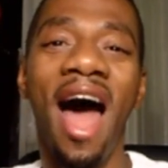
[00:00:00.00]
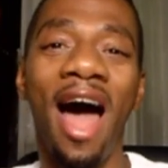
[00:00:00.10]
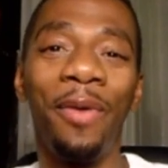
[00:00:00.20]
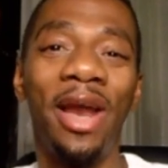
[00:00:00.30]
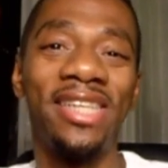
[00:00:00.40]

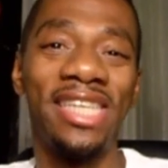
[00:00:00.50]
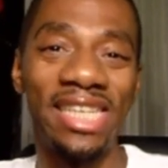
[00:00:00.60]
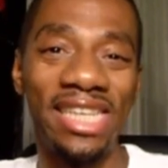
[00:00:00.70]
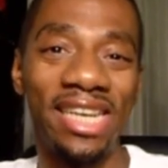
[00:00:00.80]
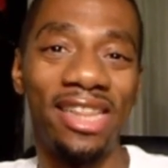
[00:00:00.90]
I went out to
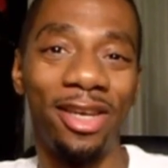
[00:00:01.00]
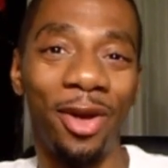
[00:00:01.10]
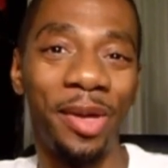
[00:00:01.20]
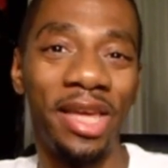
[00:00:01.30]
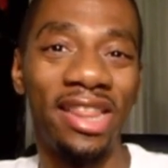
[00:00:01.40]
see it at the
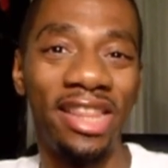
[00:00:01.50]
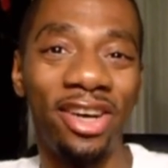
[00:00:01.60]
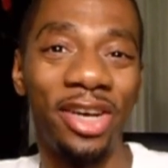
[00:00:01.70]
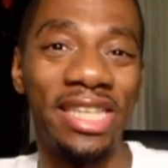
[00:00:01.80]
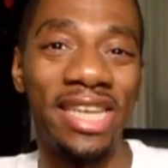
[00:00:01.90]
Nokia
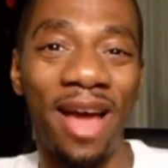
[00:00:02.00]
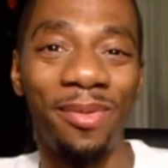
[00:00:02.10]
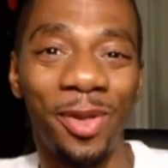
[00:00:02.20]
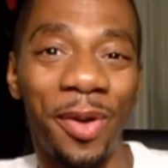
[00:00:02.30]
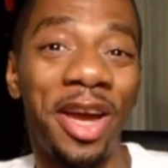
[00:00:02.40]
Theater in
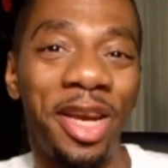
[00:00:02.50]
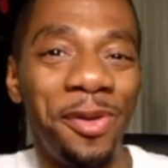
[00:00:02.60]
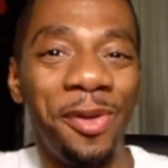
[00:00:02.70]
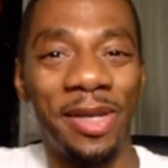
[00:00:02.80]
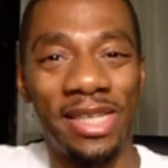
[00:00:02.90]
Times Square in
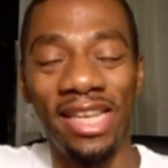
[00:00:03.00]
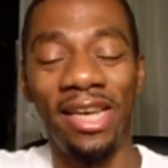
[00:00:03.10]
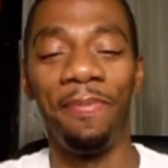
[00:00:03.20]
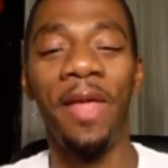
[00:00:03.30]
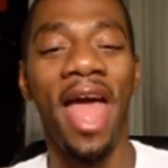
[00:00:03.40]
New York
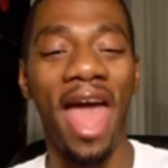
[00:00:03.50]
City.